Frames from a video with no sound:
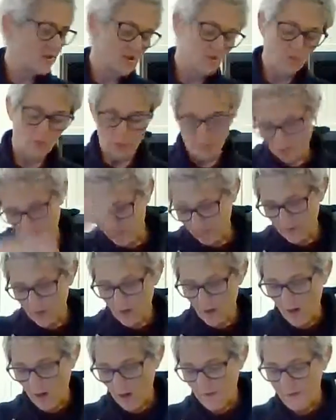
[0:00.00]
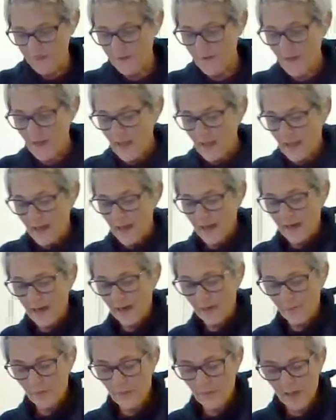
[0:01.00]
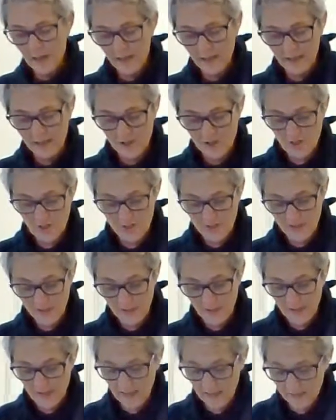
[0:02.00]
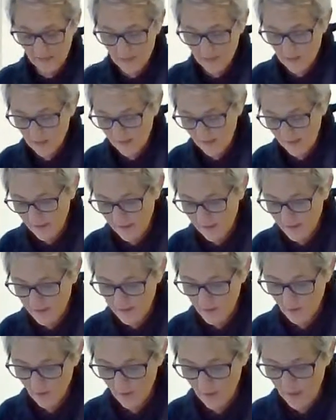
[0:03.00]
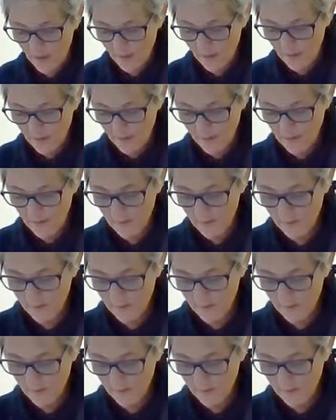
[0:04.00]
just rip it off, and I would kind of just make it into like a square